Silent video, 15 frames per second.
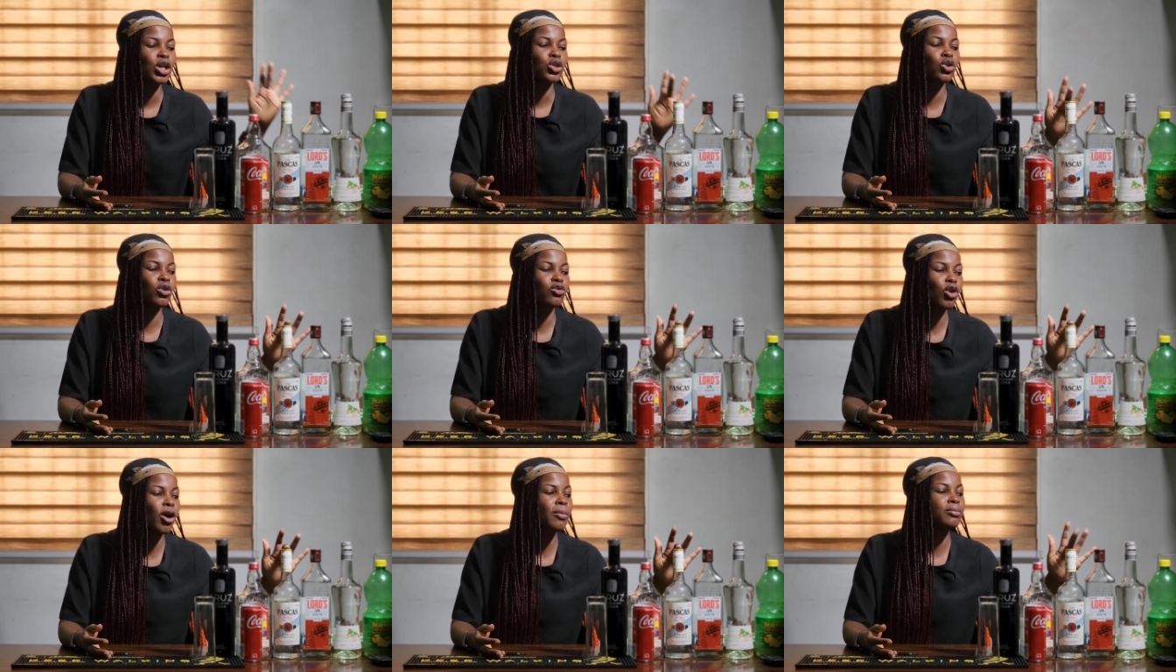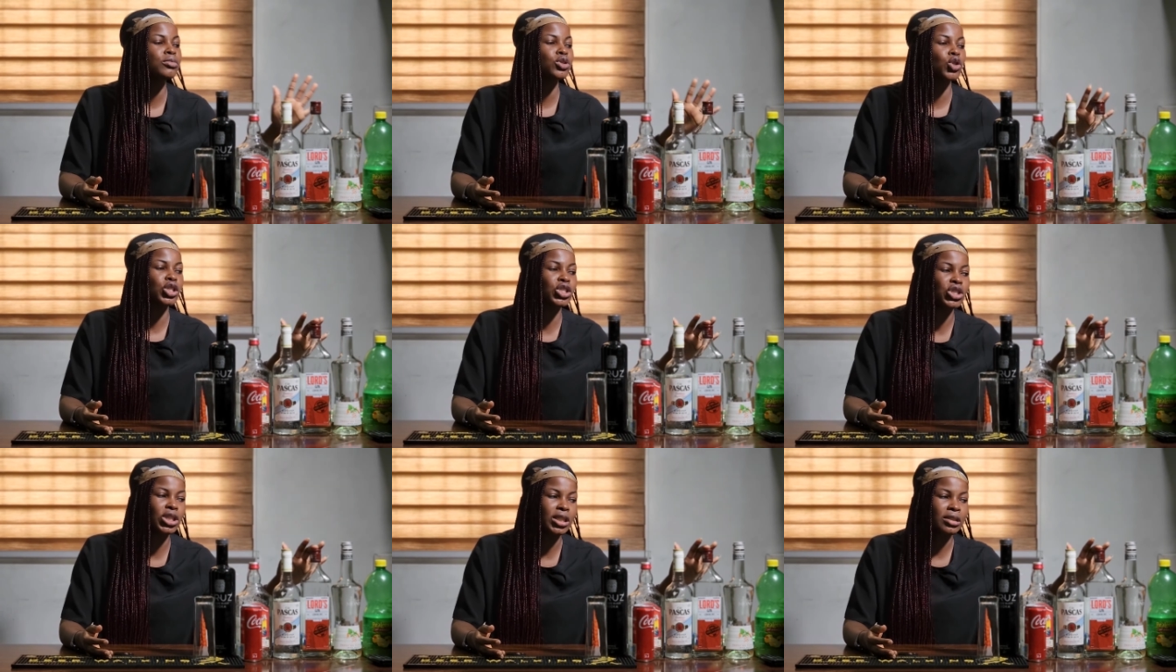your rum, your
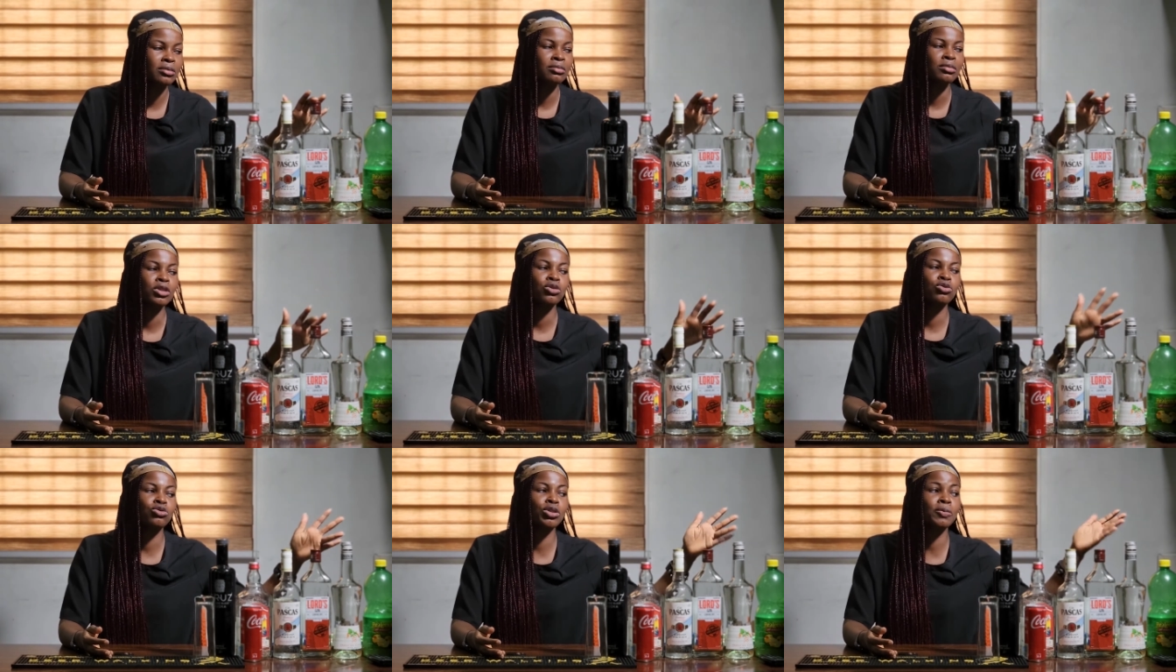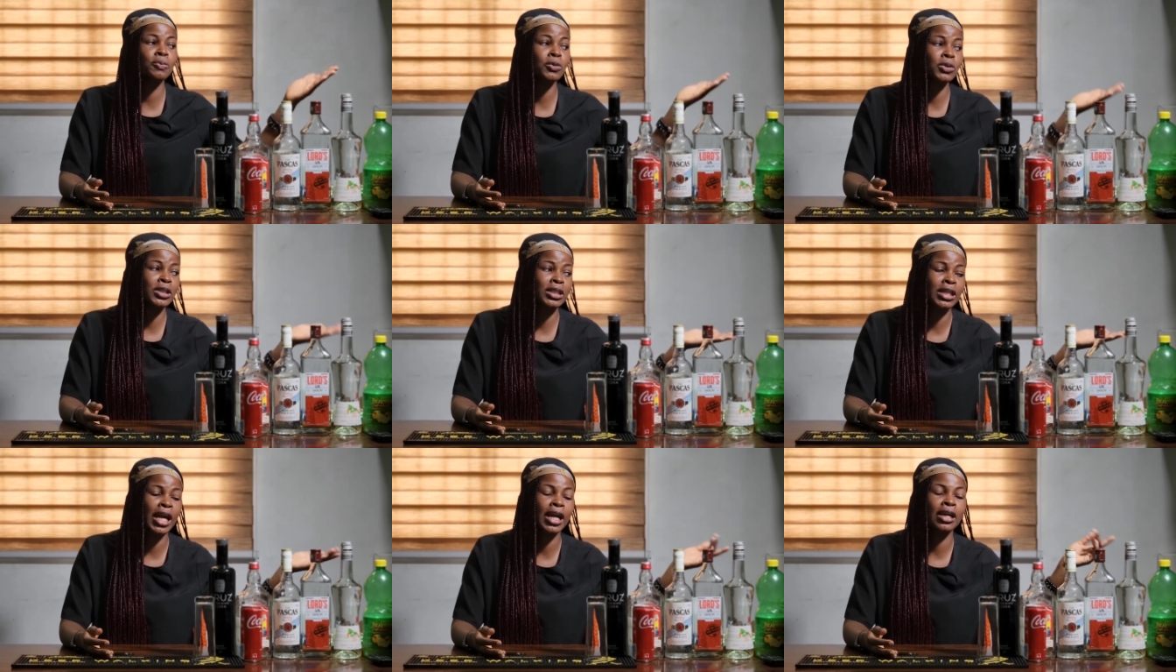gin, triple
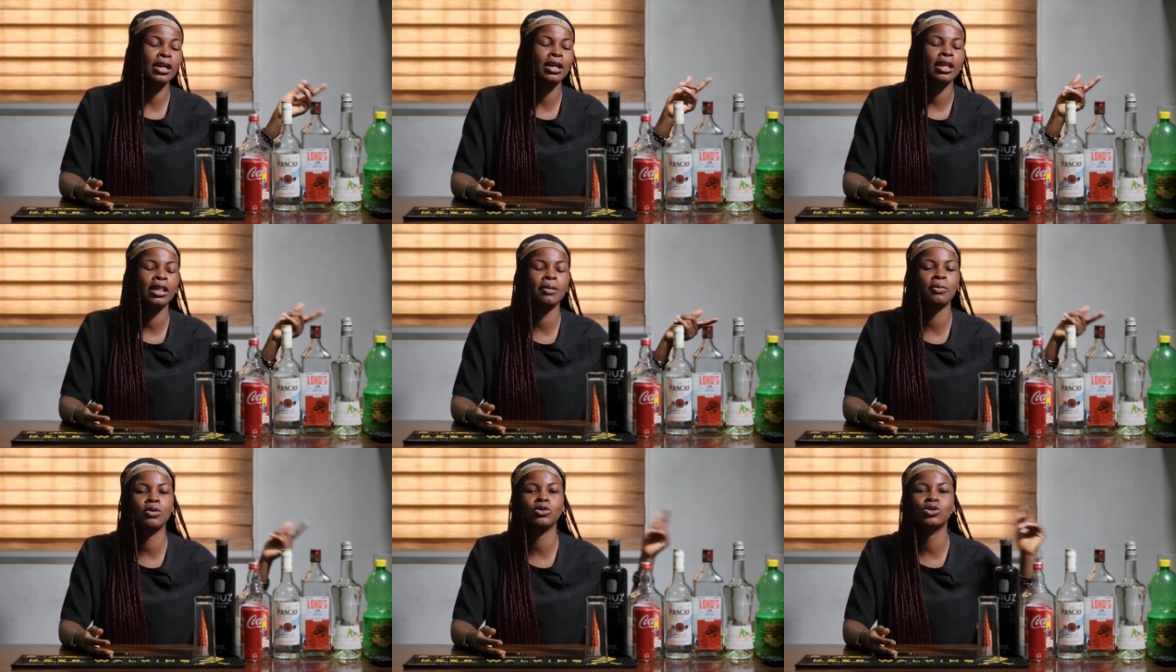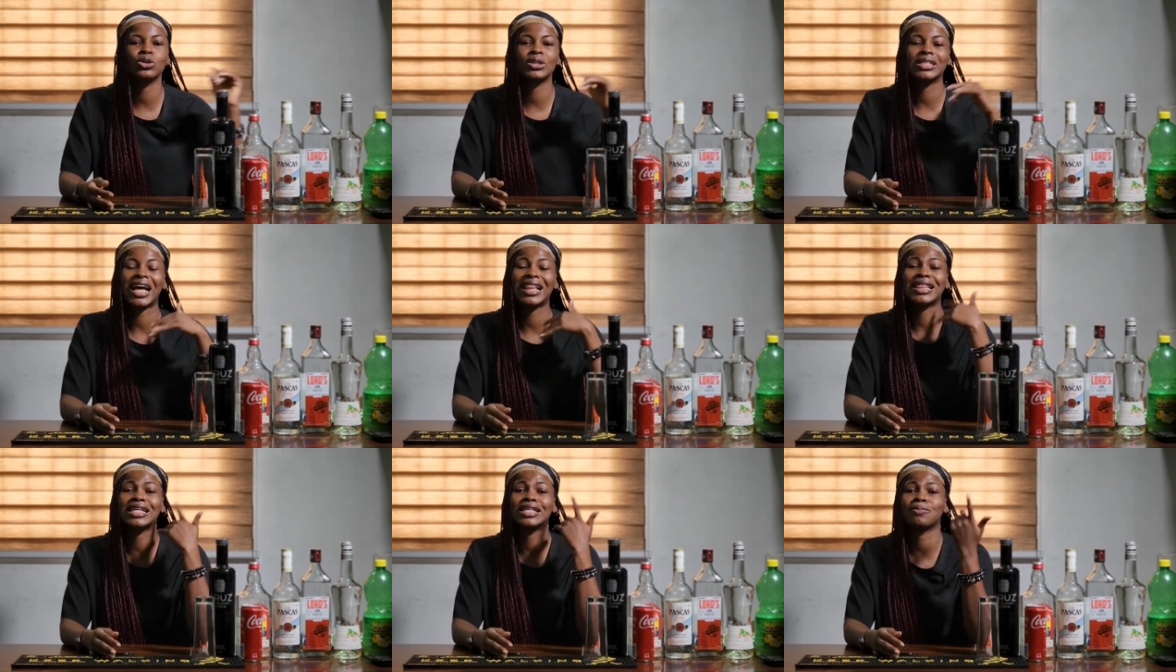sec, lemon juice,
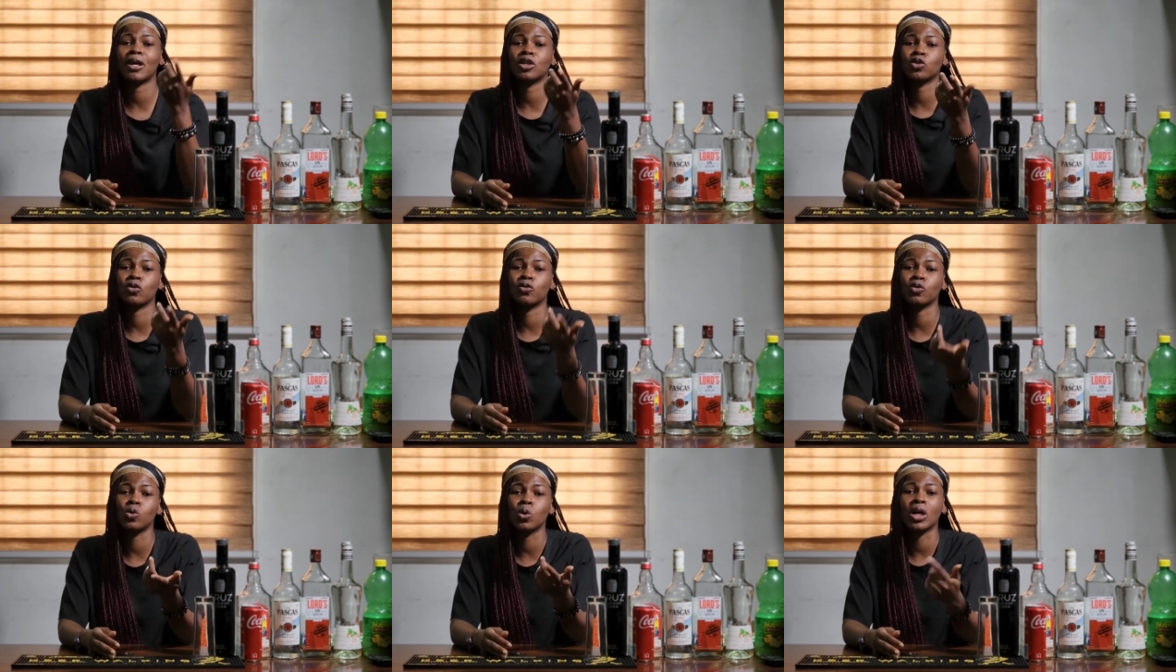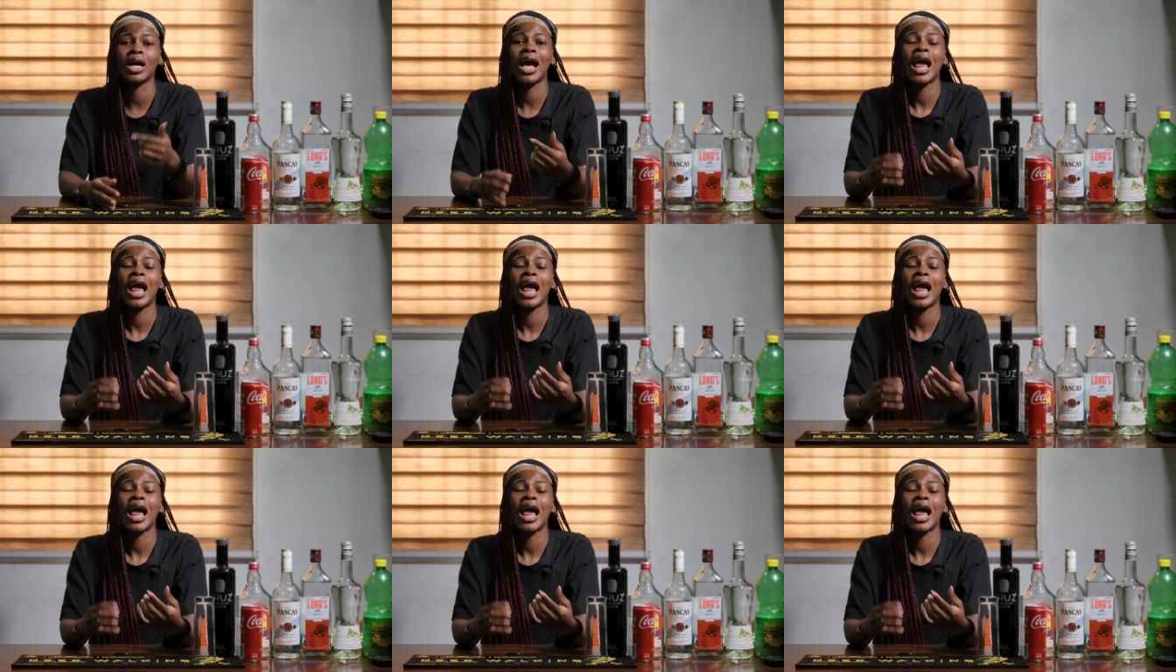and a splash of coke.